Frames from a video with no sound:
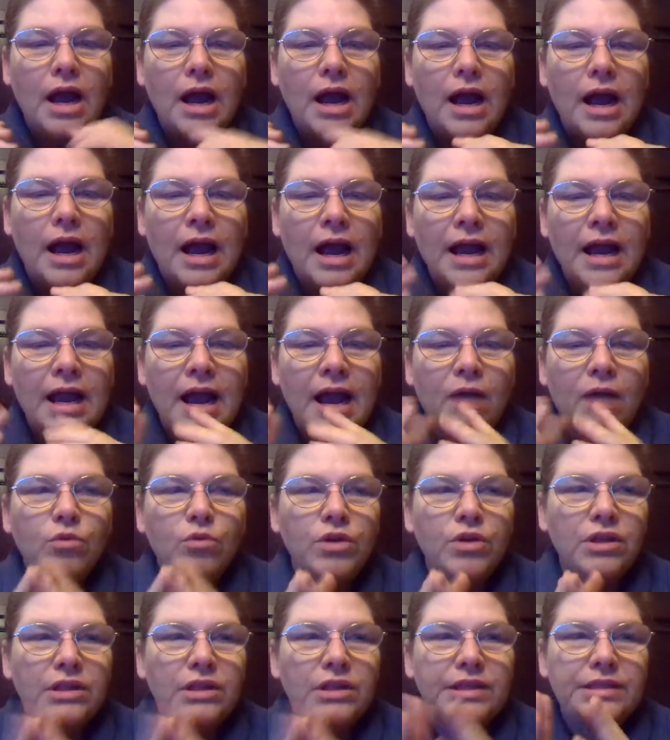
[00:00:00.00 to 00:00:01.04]
got
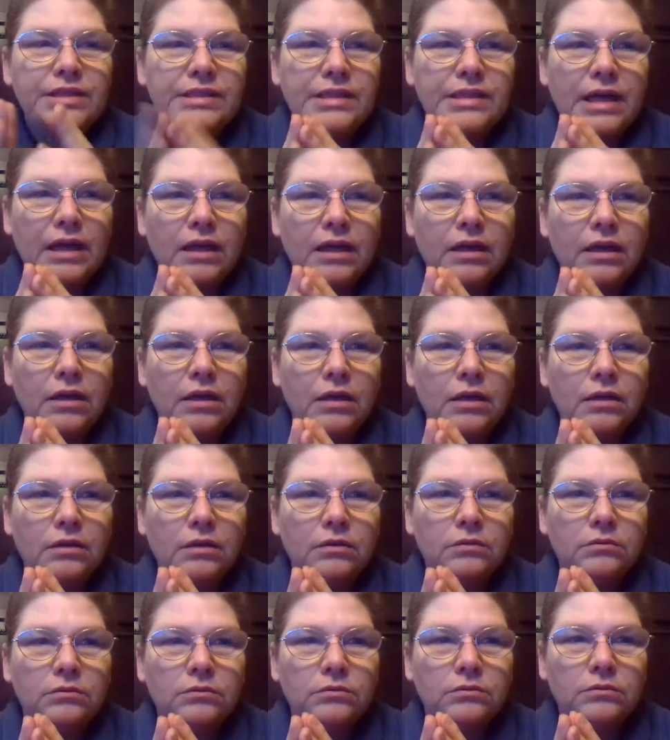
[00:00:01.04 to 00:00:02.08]
really sick
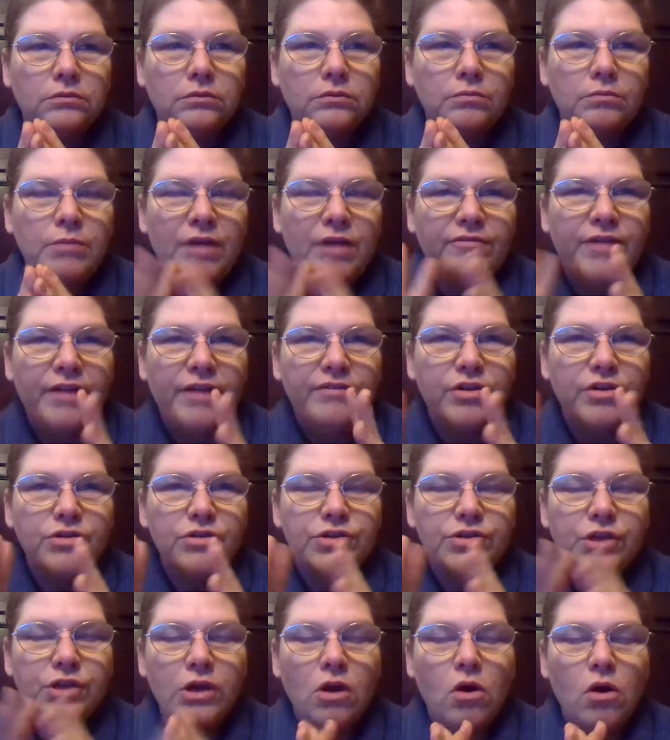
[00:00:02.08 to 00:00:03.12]
about 5 years
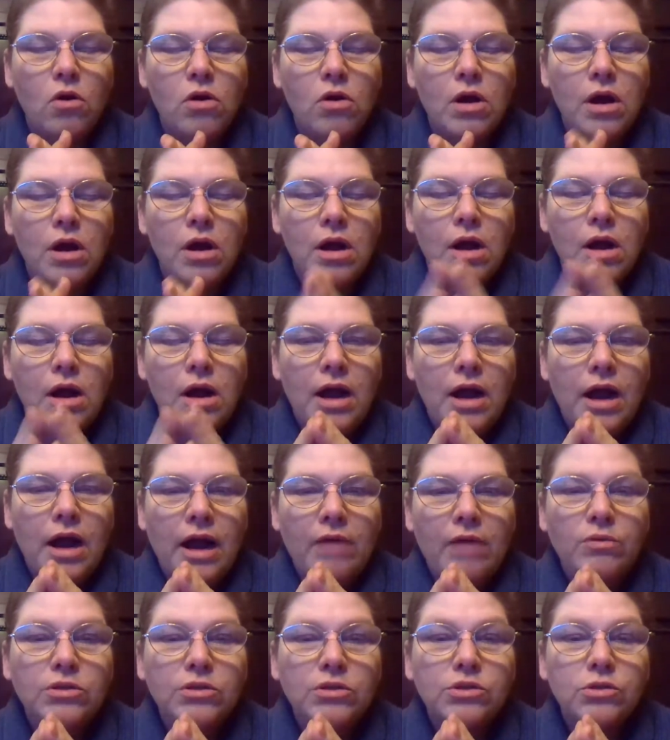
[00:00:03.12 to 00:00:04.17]
ago. I
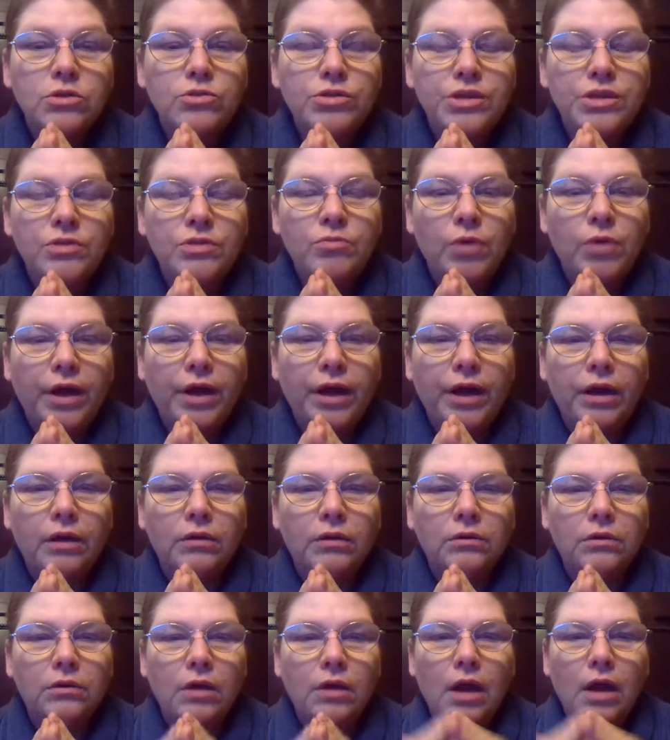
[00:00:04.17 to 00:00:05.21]
was losing weight.
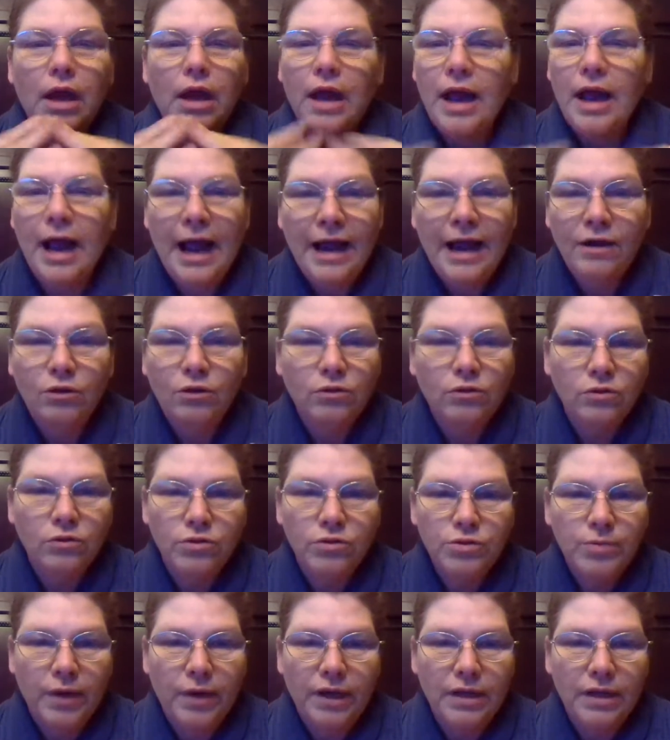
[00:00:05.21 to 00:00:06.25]
I don't lose
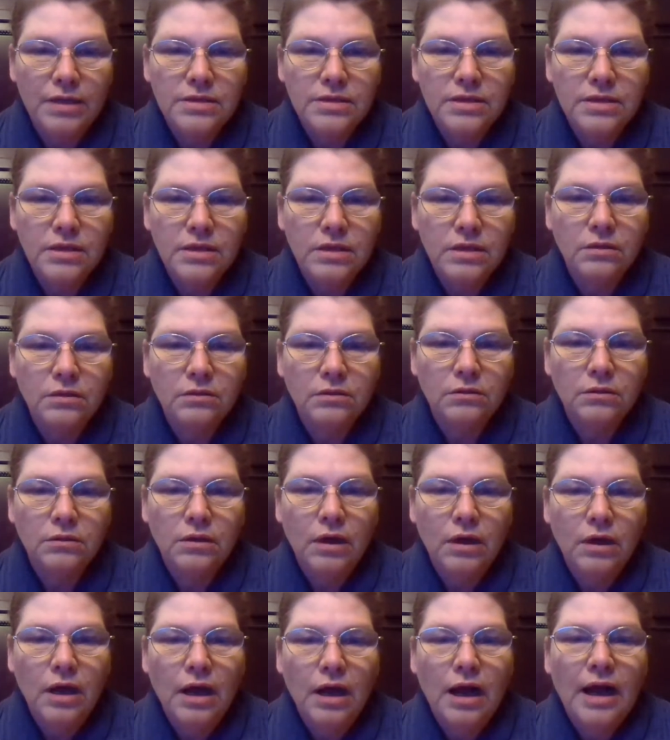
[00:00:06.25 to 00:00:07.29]
weight easy.
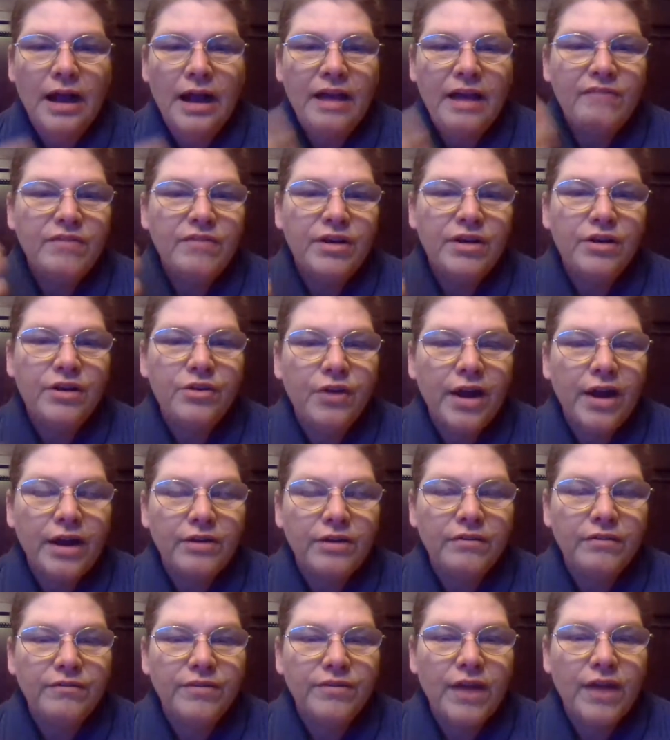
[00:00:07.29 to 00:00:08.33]
I have an
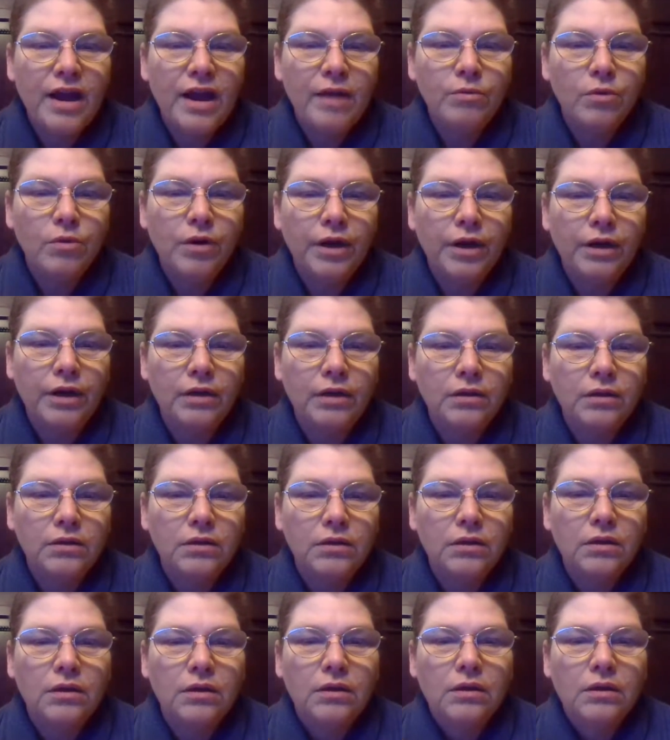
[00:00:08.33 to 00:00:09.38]
underactive thyroid,
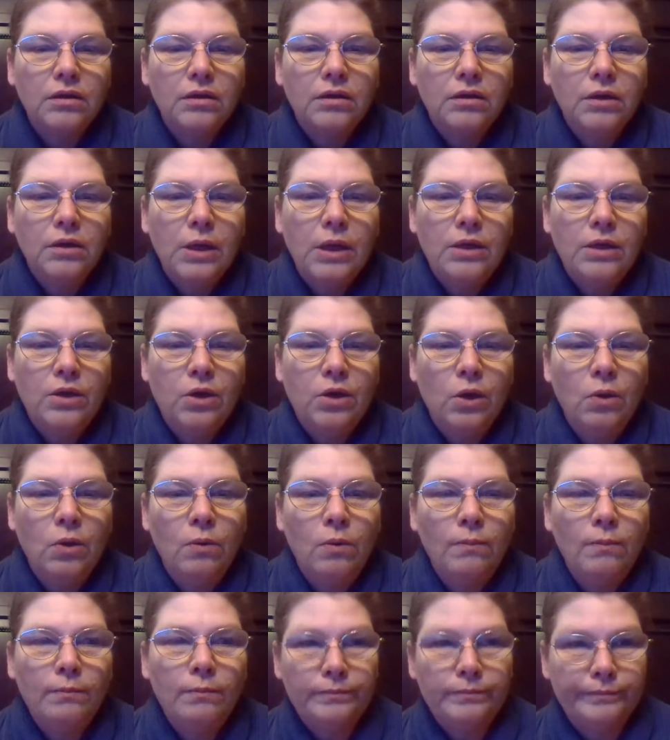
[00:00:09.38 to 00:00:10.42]
in
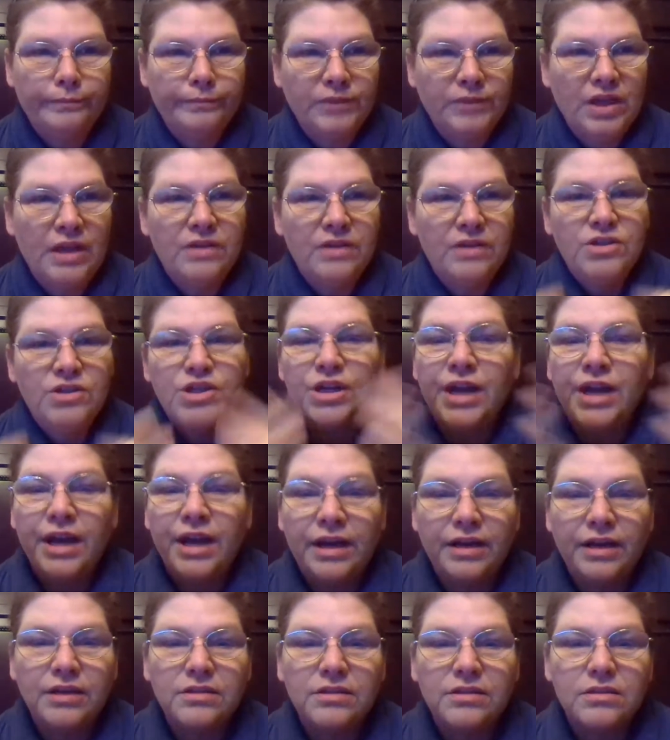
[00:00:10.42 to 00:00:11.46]

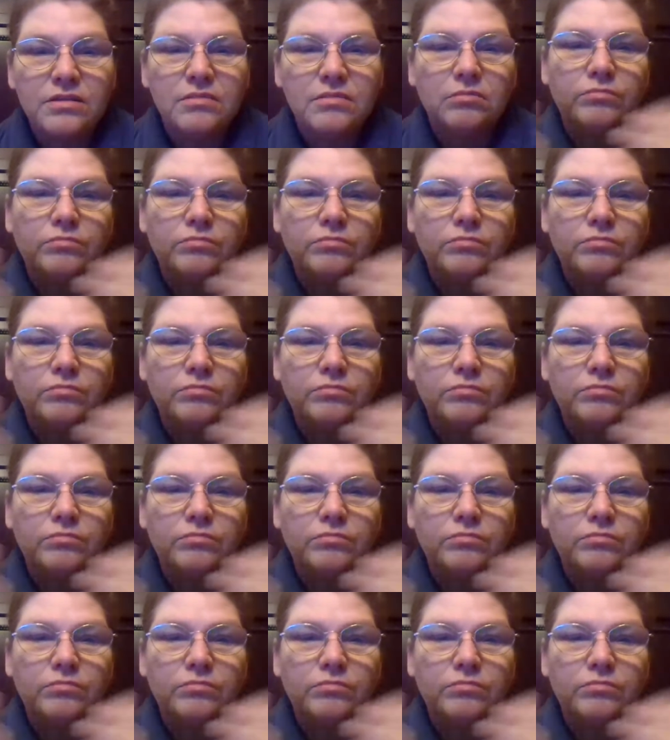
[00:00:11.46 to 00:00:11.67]
genetics.